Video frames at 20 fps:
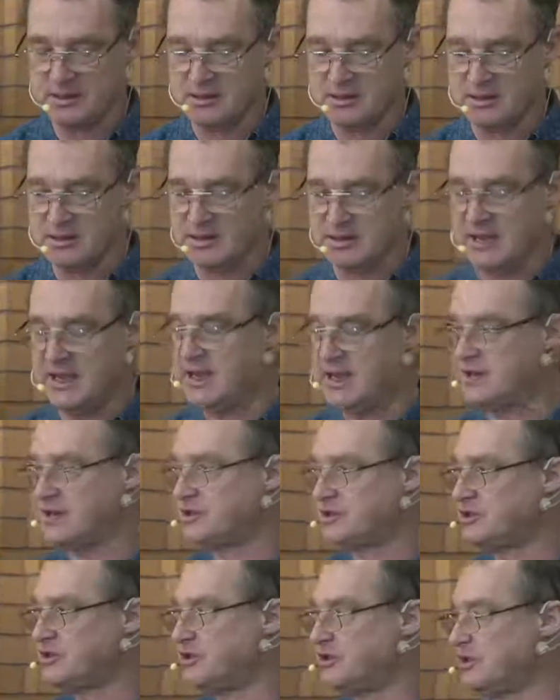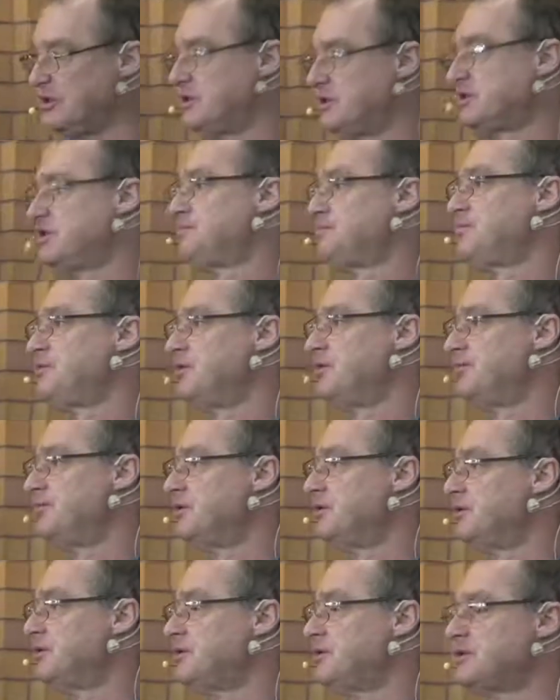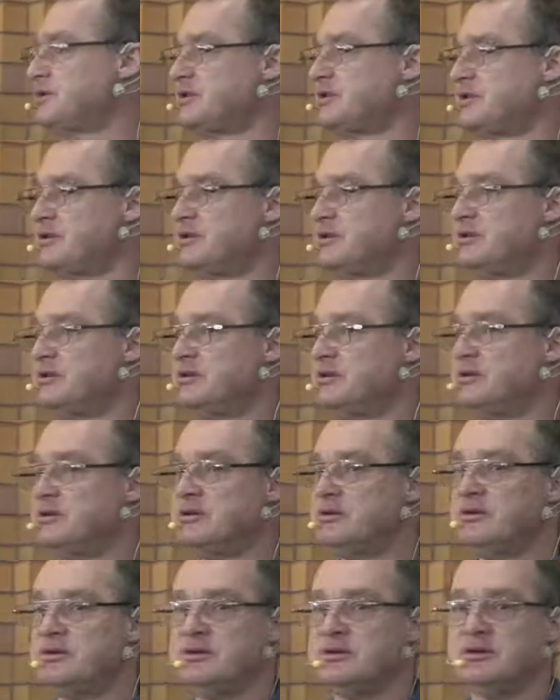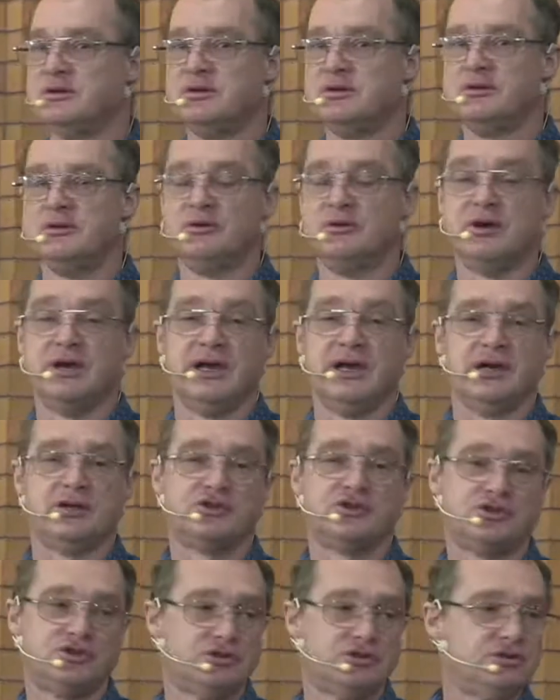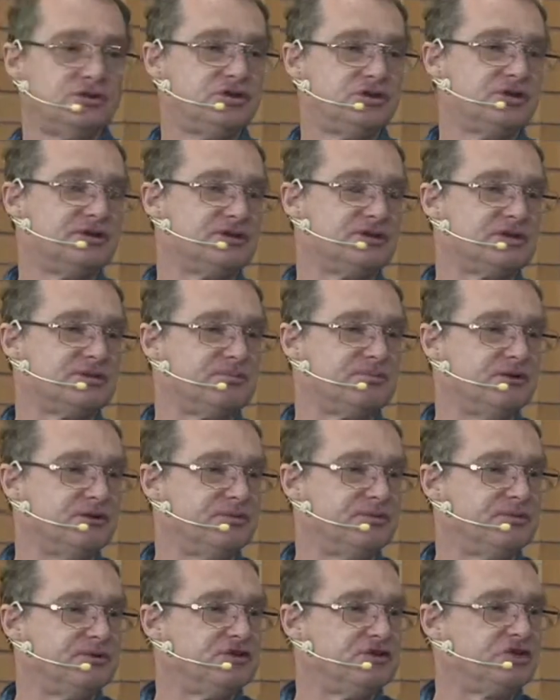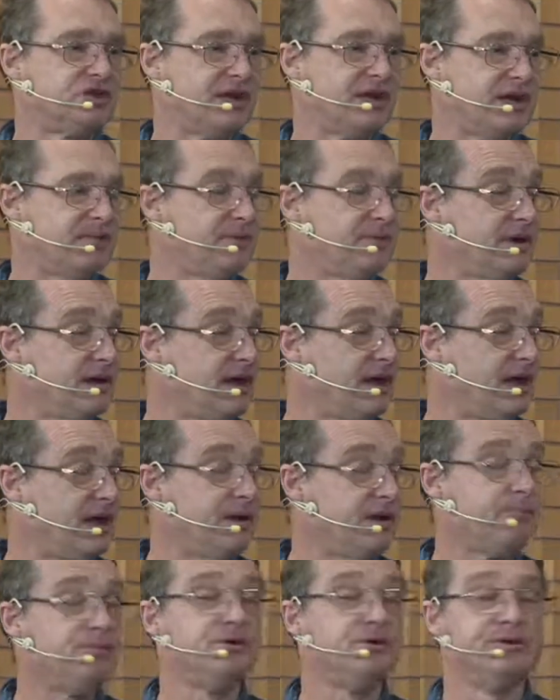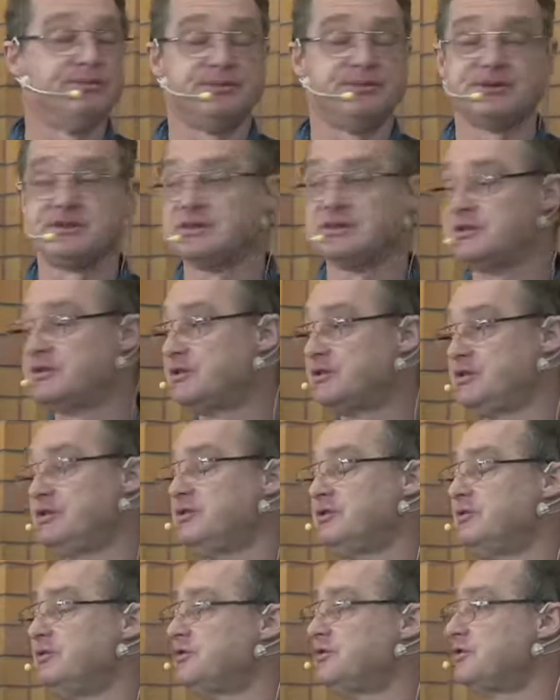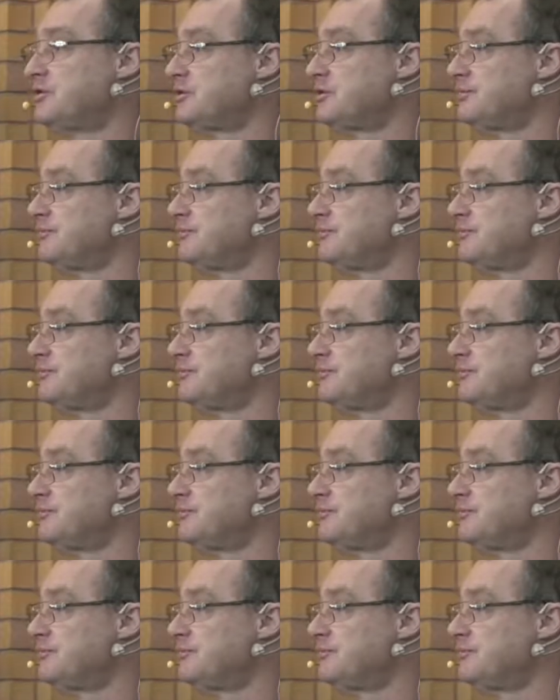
how does Jesus' purpose, or how should Jesus' purpose, shape our purpose as a church?